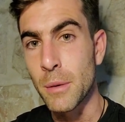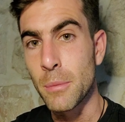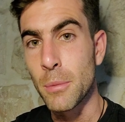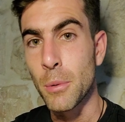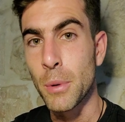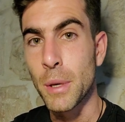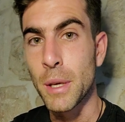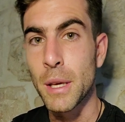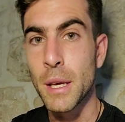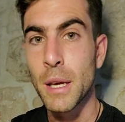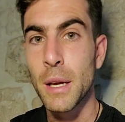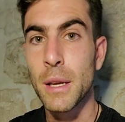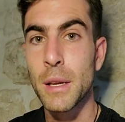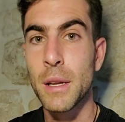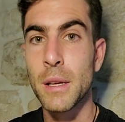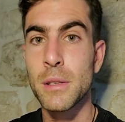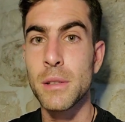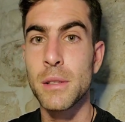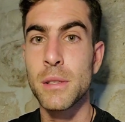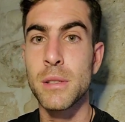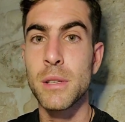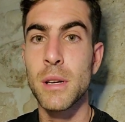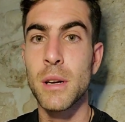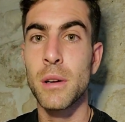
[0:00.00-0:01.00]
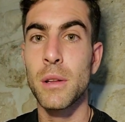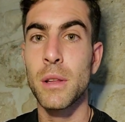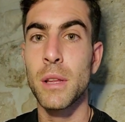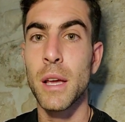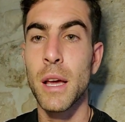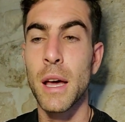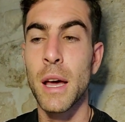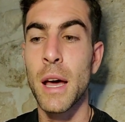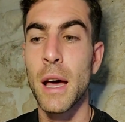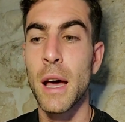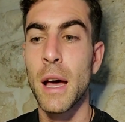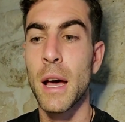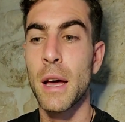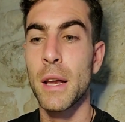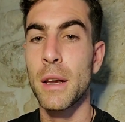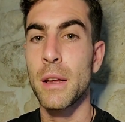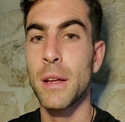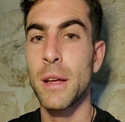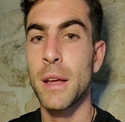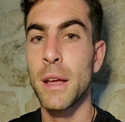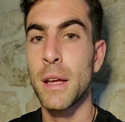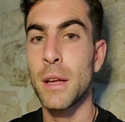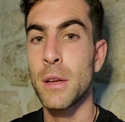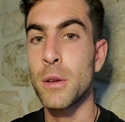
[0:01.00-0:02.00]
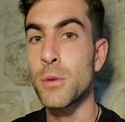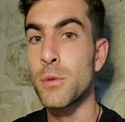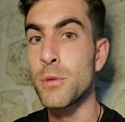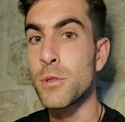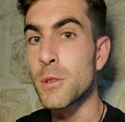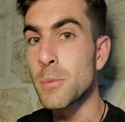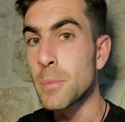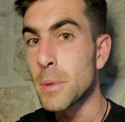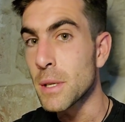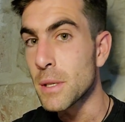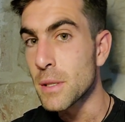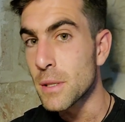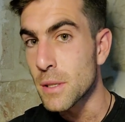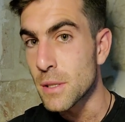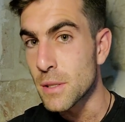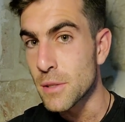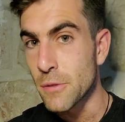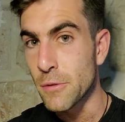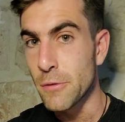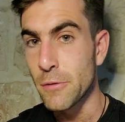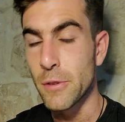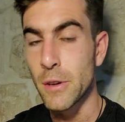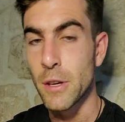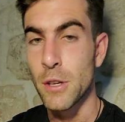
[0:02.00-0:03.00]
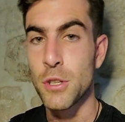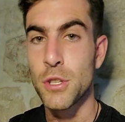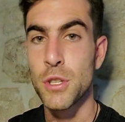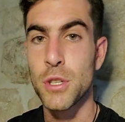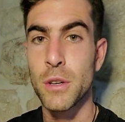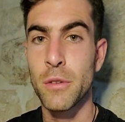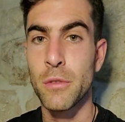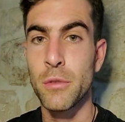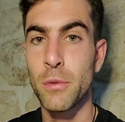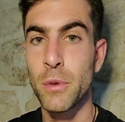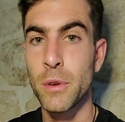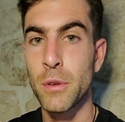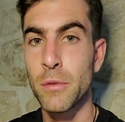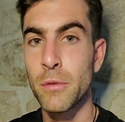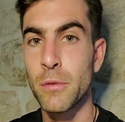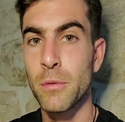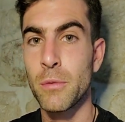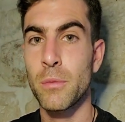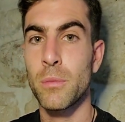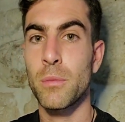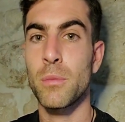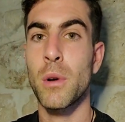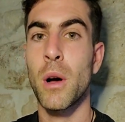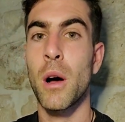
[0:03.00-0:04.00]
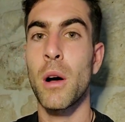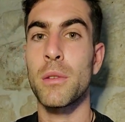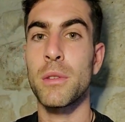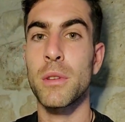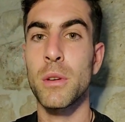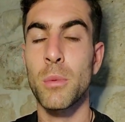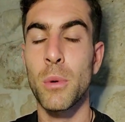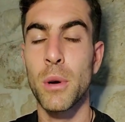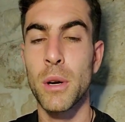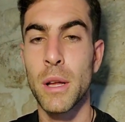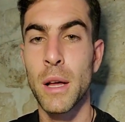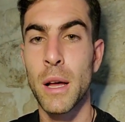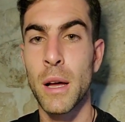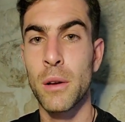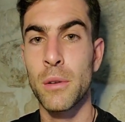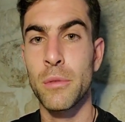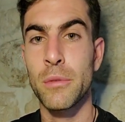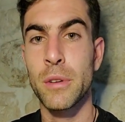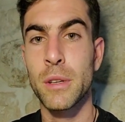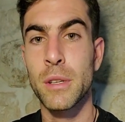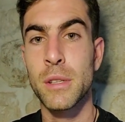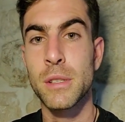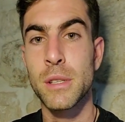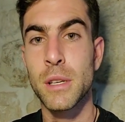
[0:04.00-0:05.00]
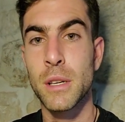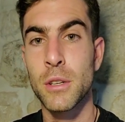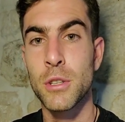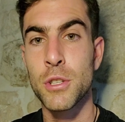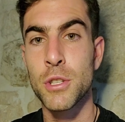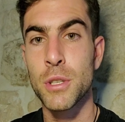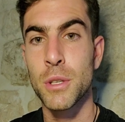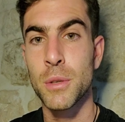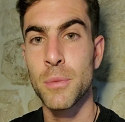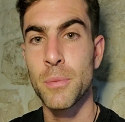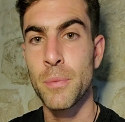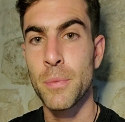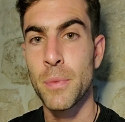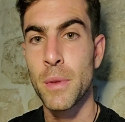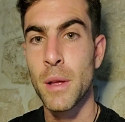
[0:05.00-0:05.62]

but we can't necessarily add a new species of fish if we've hunted one out of extinction.